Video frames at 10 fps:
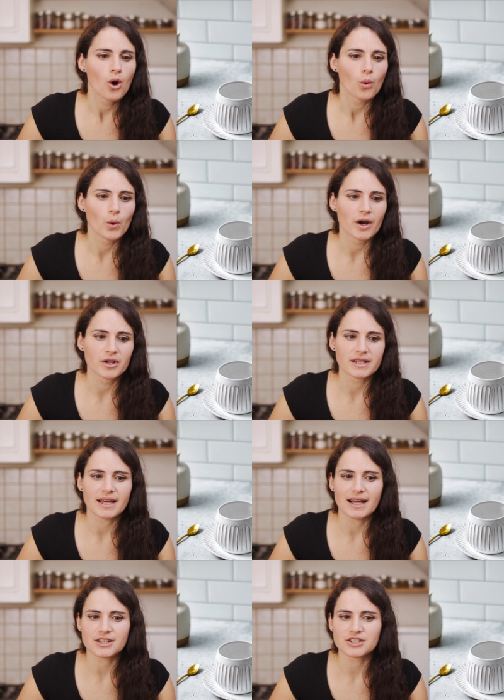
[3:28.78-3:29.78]
where it
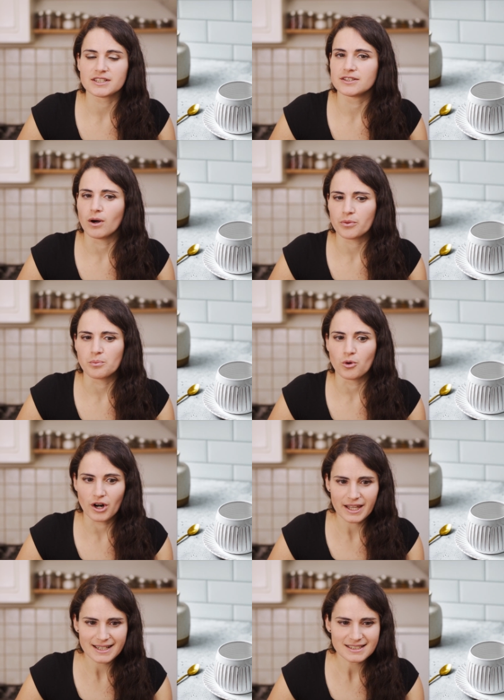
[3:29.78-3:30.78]
actually got
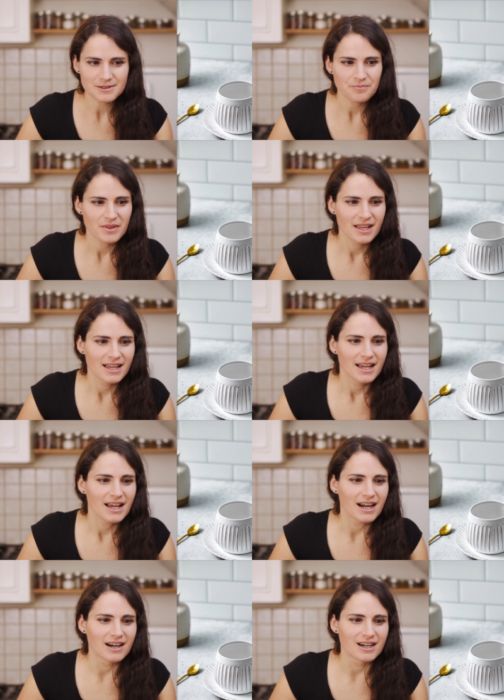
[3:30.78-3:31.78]
more light.
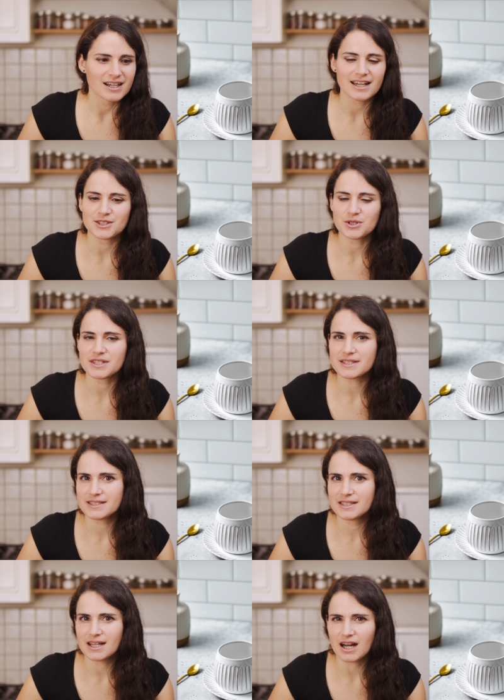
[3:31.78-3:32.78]
Uh, and you can
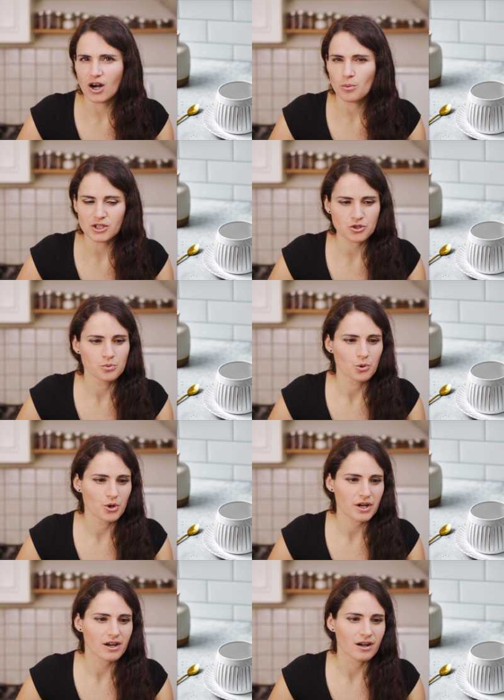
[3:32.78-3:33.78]
see how much
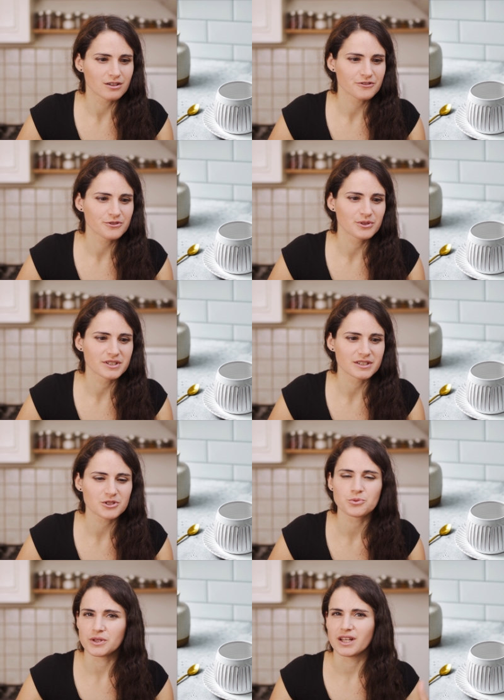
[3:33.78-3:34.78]
more colorful it
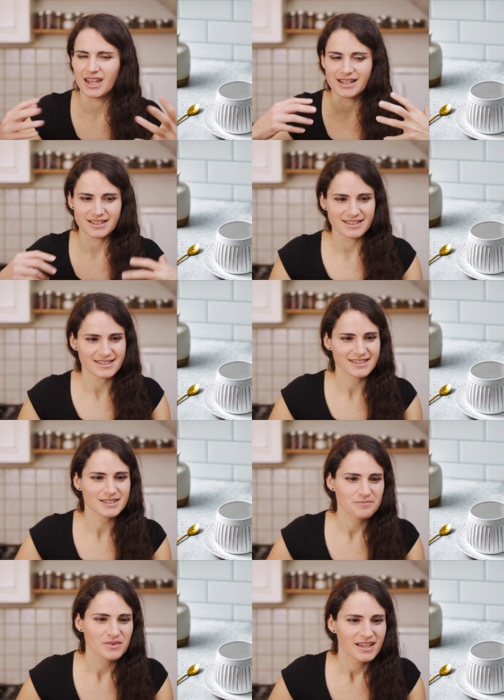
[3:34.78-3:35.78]
is when the light hits
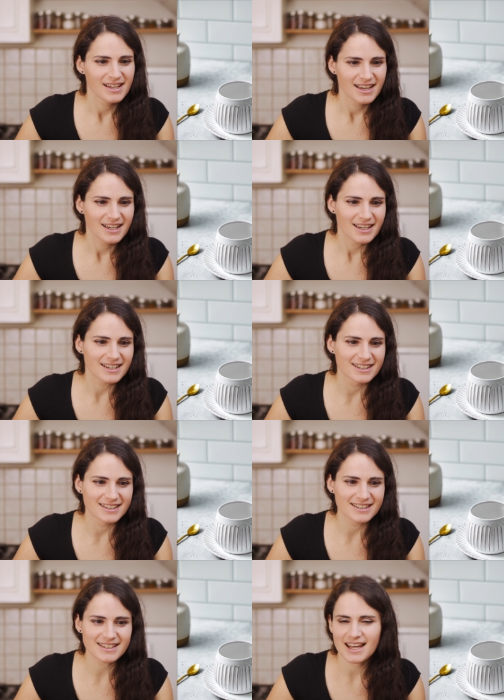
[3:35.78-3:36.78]
it.
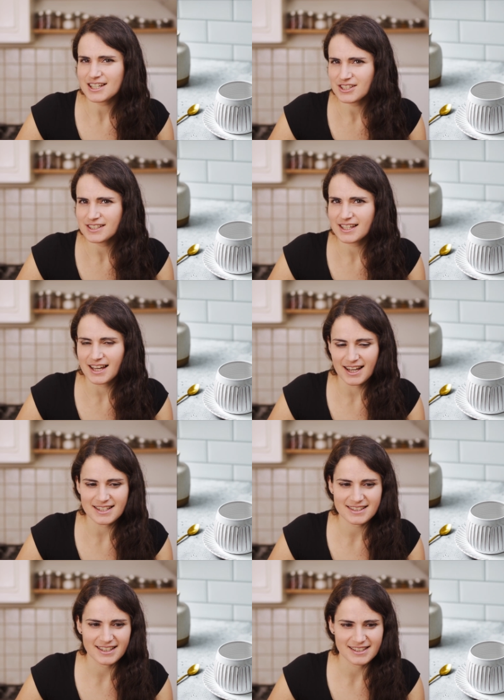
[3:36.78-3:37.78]
Uh, it actually
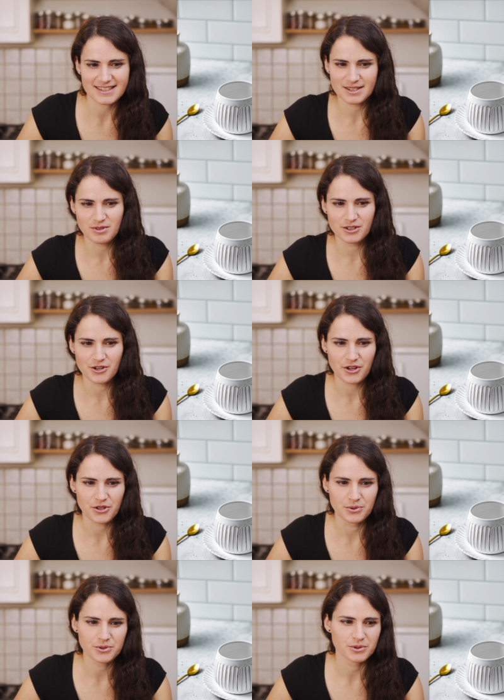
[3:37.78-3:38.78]
has like a similar
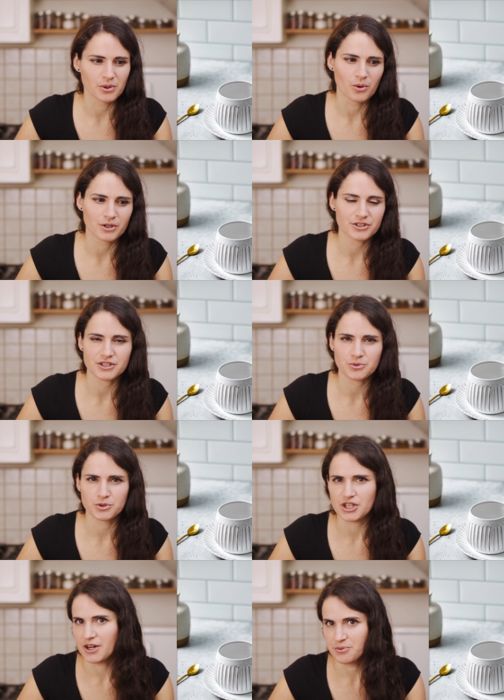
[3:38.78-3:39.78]
hue to the oranges,
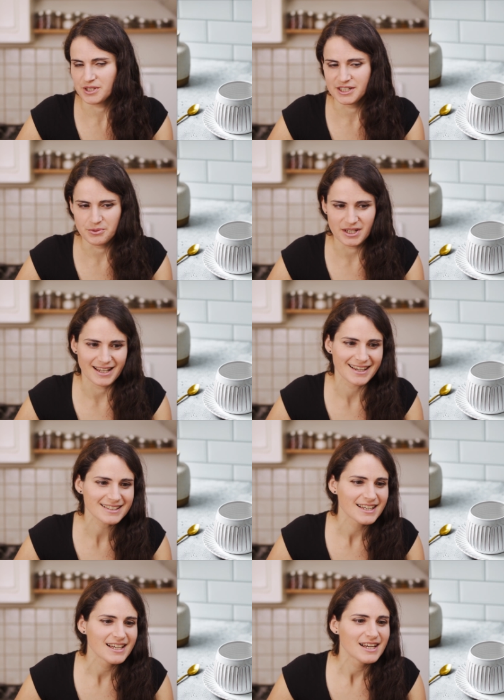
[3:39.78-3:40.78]
which I really, really like.